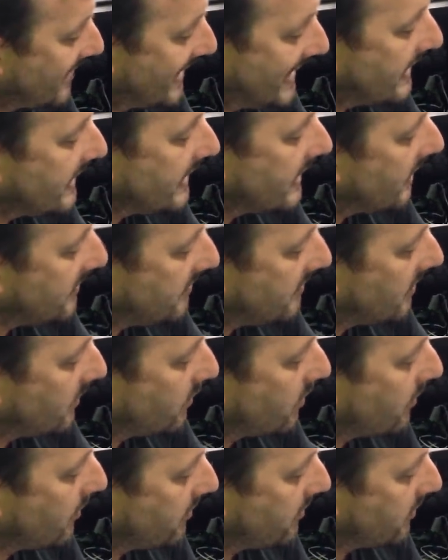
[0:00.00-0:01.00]
having any
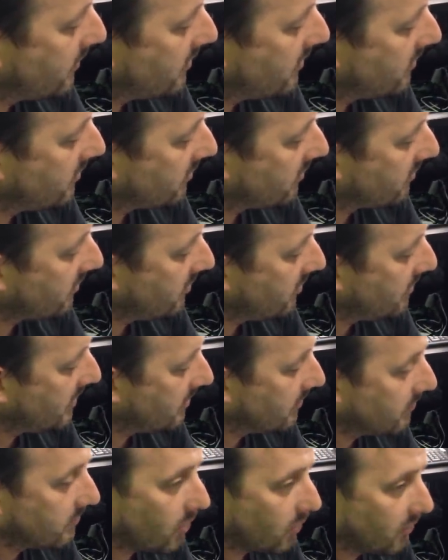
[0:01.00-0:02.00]
idea what we were yeah. doing, just to
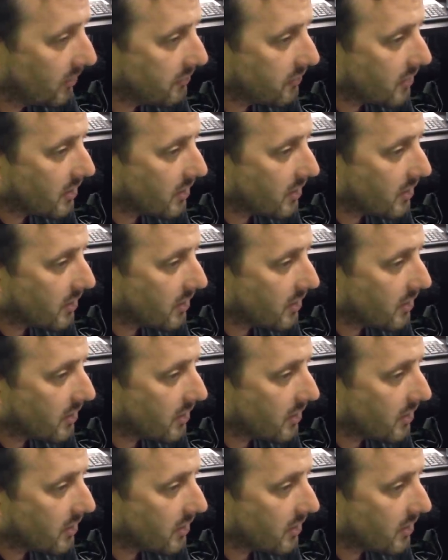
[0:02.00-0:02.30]
be totally